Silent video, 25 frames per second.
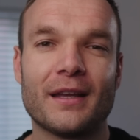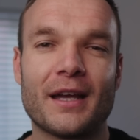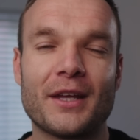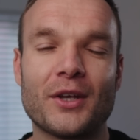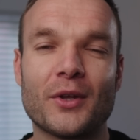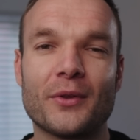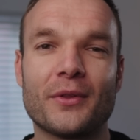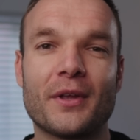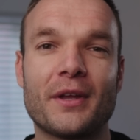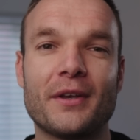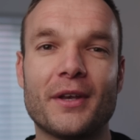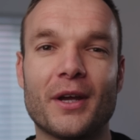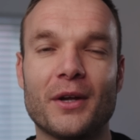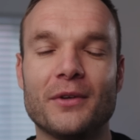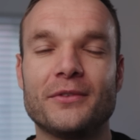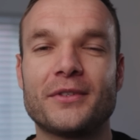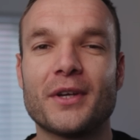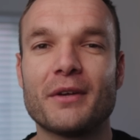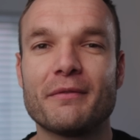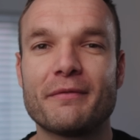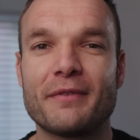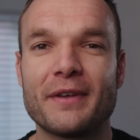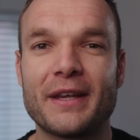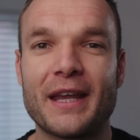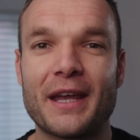And on that note,
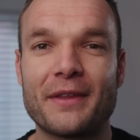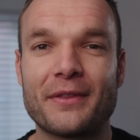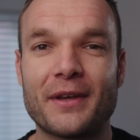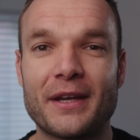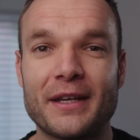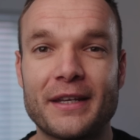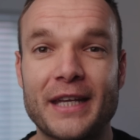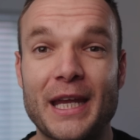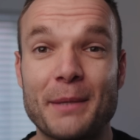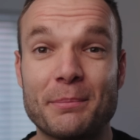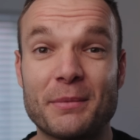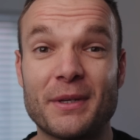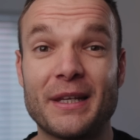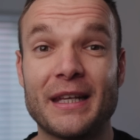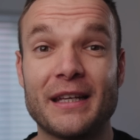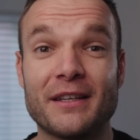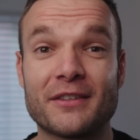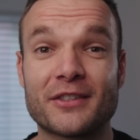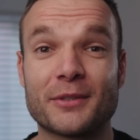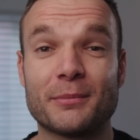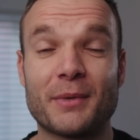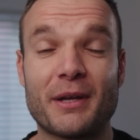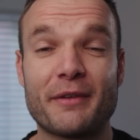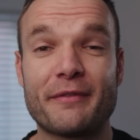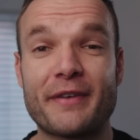don't forget that I keep the links
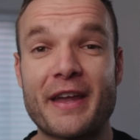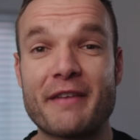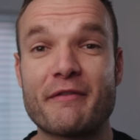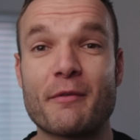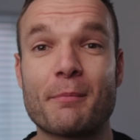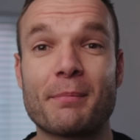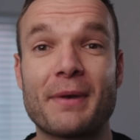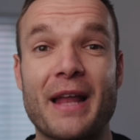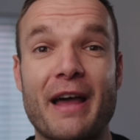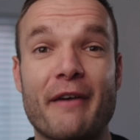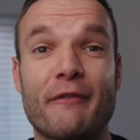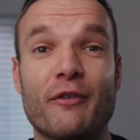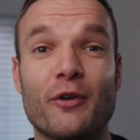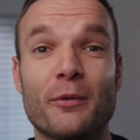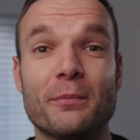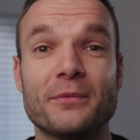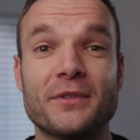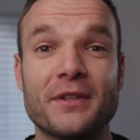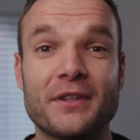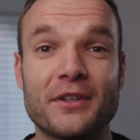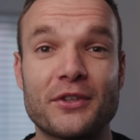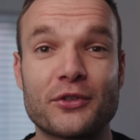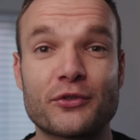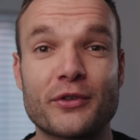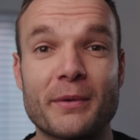to my favourite platforms
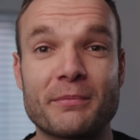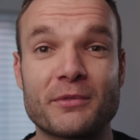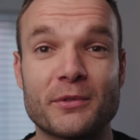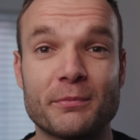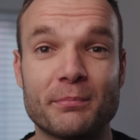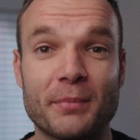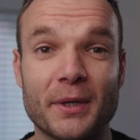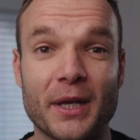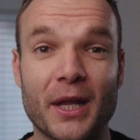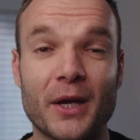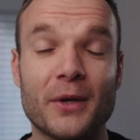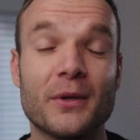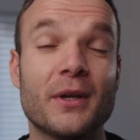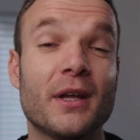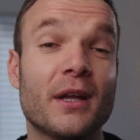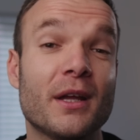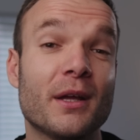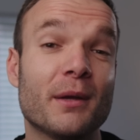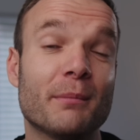in the description below,